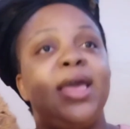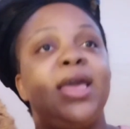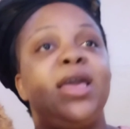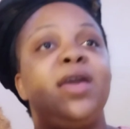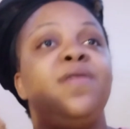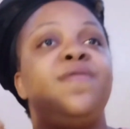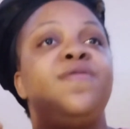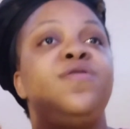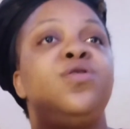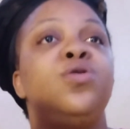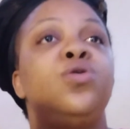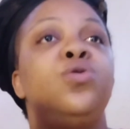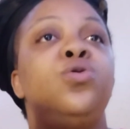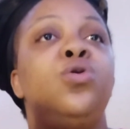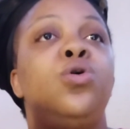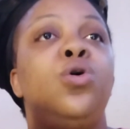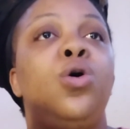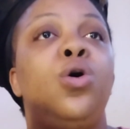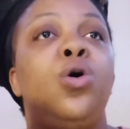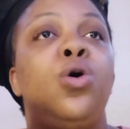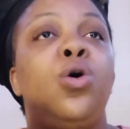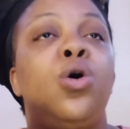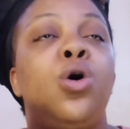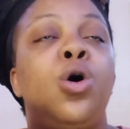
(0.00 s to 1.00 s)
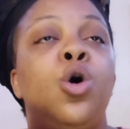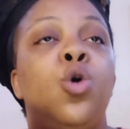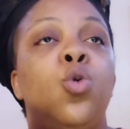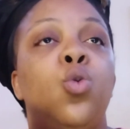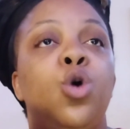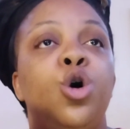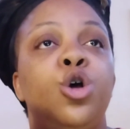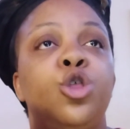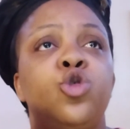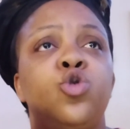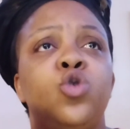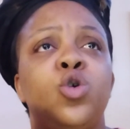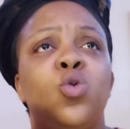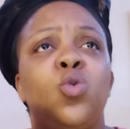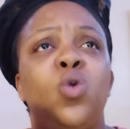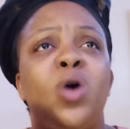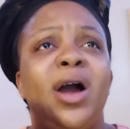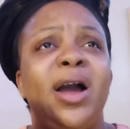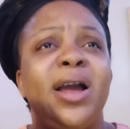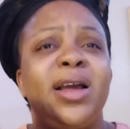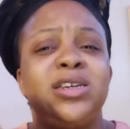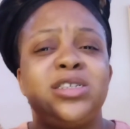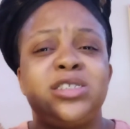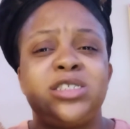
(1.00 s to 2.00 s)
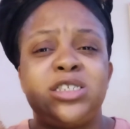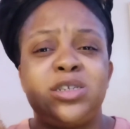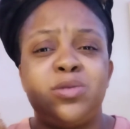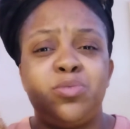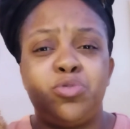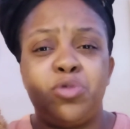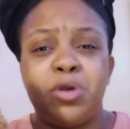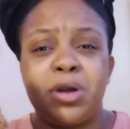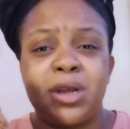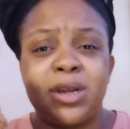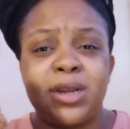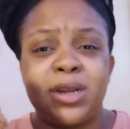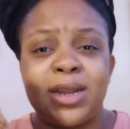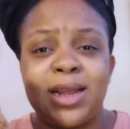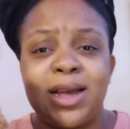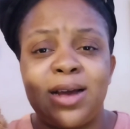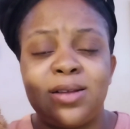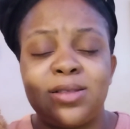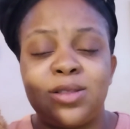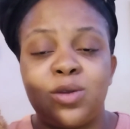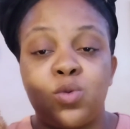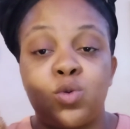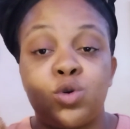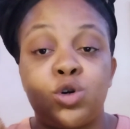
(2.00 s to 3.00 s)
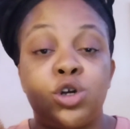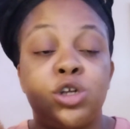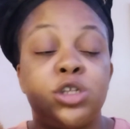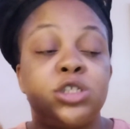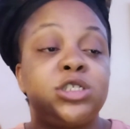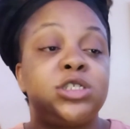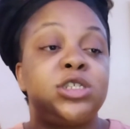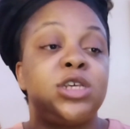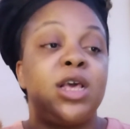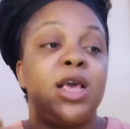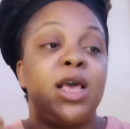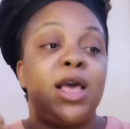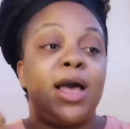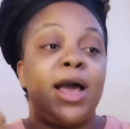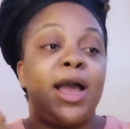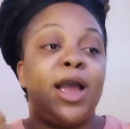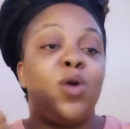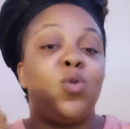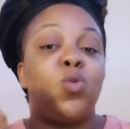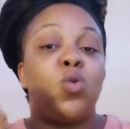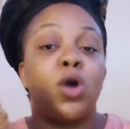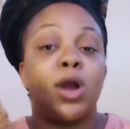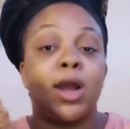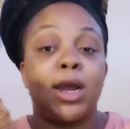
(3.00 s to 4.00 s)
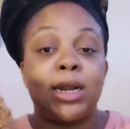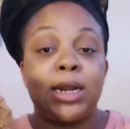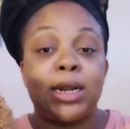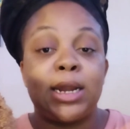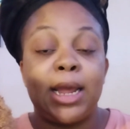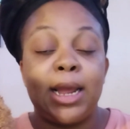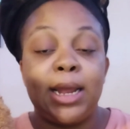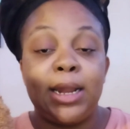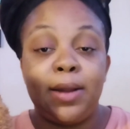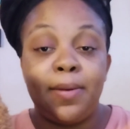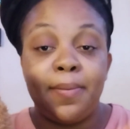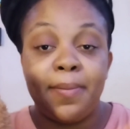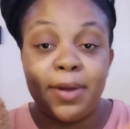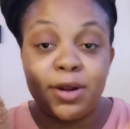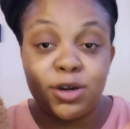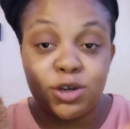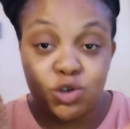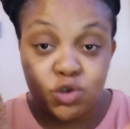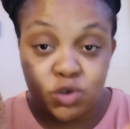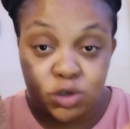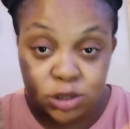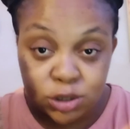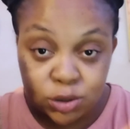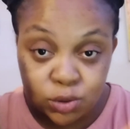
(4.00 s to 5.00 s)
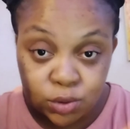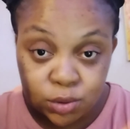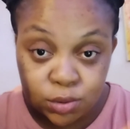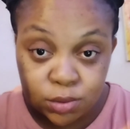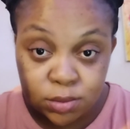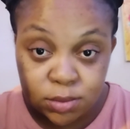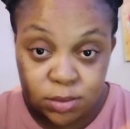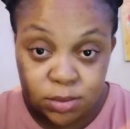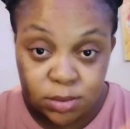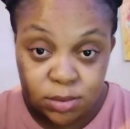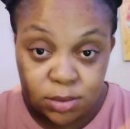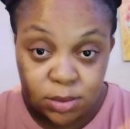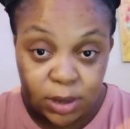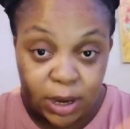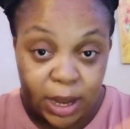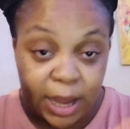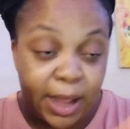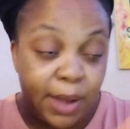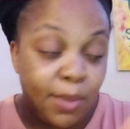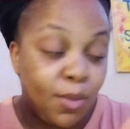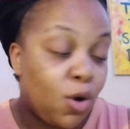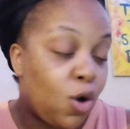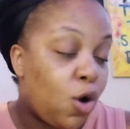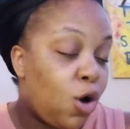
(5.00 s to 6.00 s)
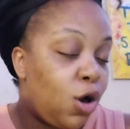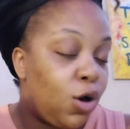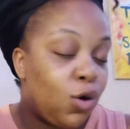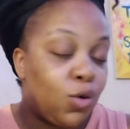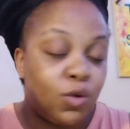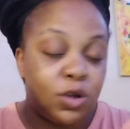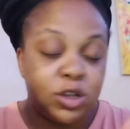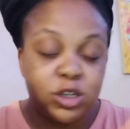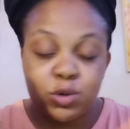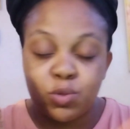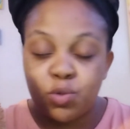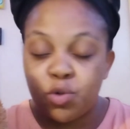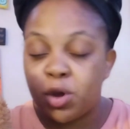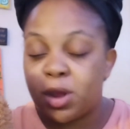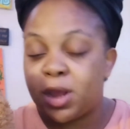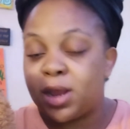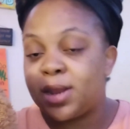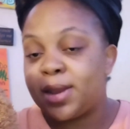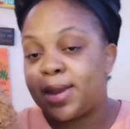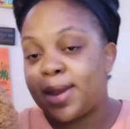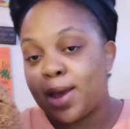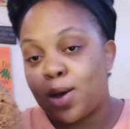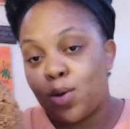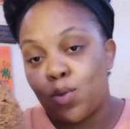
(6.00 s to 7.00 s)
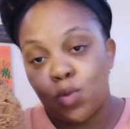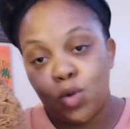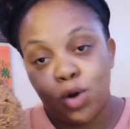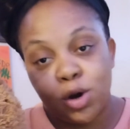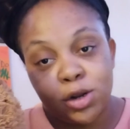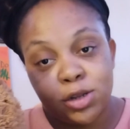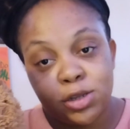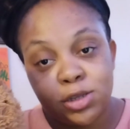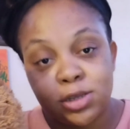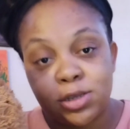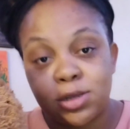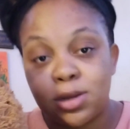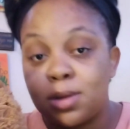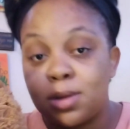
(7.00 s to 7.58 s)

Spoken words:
If you are wondering why is she breaking down the words, I work at elementary school. I am always breaking down words.